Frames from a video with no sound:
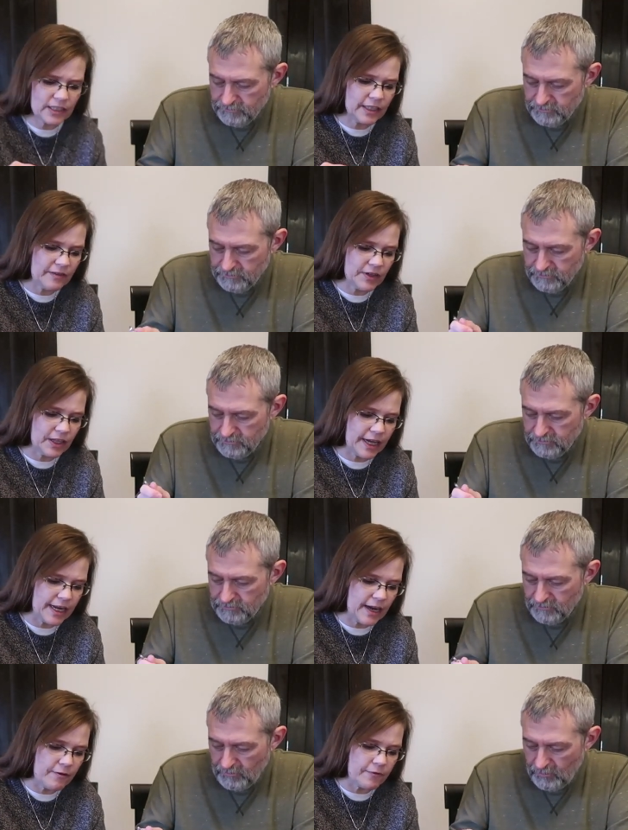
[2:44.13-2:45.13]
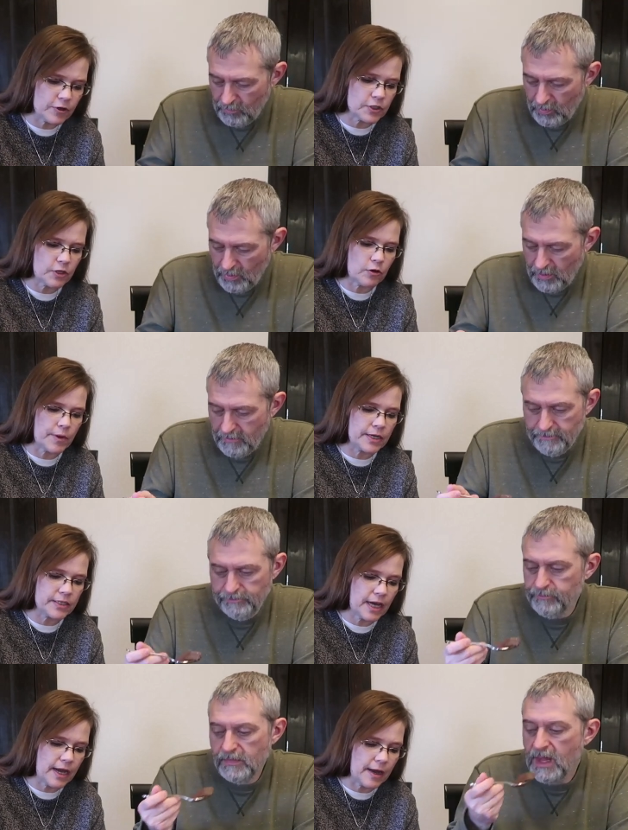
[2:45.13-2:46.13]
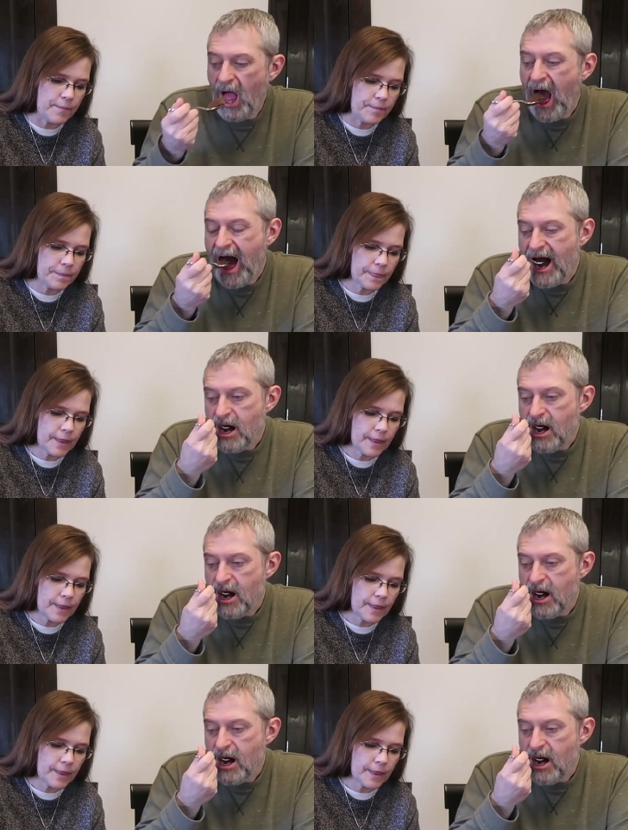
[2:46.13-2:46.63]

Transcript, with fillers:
Speaker 1: to leave it laying out for a certain amount of time.